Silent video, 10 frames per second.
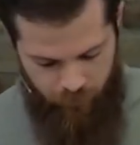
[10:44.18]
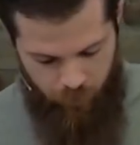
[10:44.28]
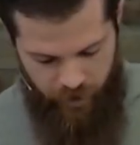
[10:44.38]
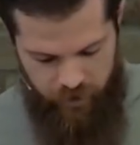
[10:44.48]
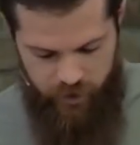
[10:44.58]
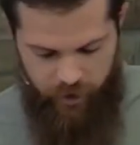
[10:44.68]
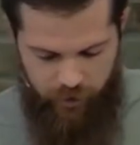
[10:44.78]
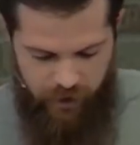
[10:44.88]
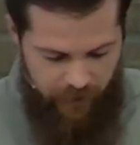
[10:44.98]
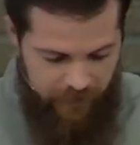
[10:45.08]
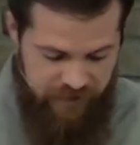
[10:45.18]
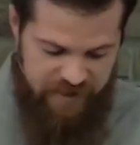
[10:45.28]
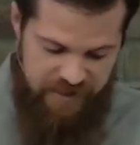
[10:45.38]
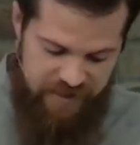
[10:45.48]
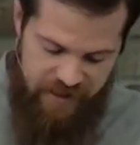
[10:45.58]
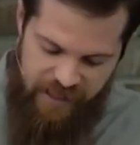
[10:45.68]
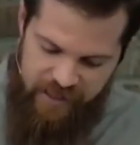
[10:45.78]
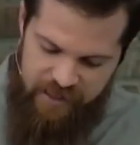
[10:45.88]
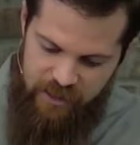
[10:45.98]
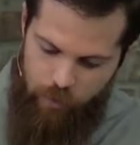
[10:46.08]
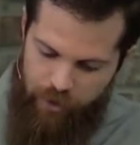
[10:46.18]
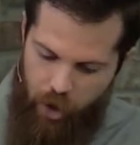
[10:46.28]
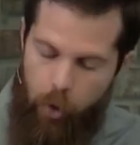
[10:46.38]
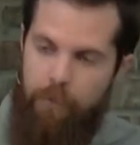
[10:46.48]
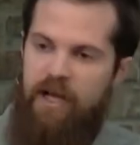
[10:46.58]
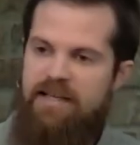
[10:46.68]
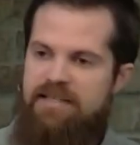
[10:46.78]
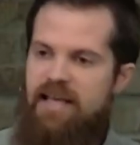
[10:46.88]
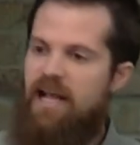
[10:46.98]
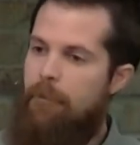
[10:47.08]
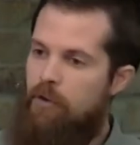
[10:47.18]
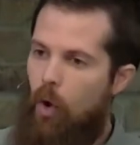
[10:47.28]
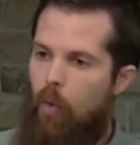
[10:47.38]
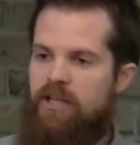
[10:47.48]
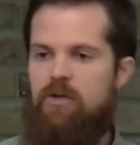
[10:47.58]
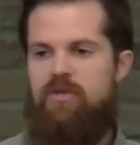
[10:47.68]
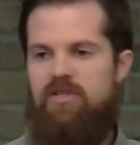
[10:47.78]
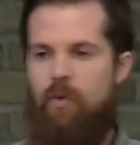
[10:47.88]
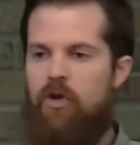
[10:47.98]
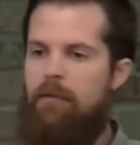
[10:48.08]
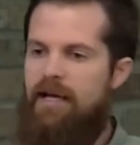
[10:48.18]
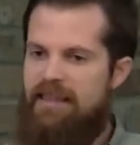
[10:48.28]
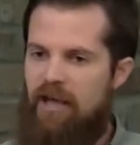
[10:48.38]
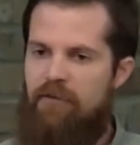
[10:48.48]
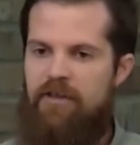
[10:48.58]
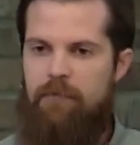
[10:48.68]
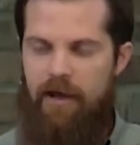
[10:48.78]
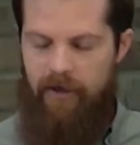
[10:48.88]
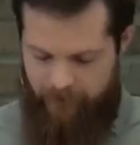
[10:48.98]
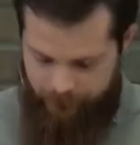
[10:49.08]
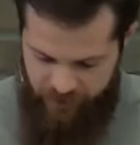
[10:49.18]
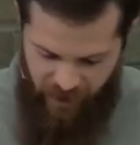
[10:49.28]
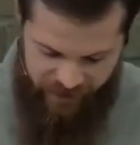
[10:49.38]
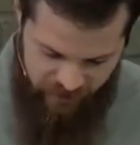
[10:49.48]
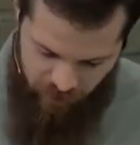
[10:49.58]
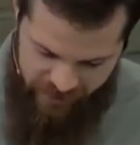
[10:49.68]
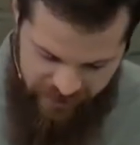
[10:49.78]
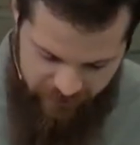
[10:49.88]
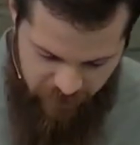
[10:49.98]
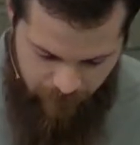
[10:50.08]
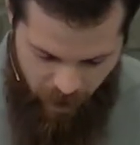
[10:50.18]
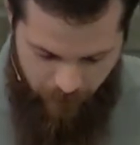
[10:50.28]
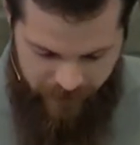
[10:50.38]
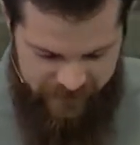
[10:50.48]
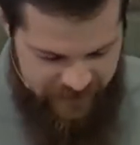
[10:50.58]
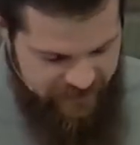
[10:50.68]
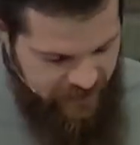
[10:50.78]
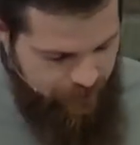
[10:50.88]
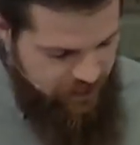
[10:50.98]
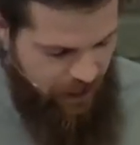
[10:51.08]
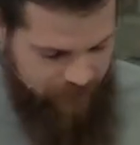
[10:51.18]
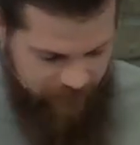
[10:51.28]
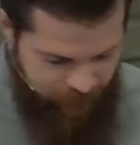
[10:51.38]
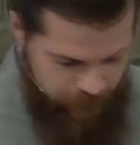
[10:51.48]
Right? You hear that this is an ending with hope. God saying, I'm going to restore them. I love them. I'm not going to give them up. And at the same time, in the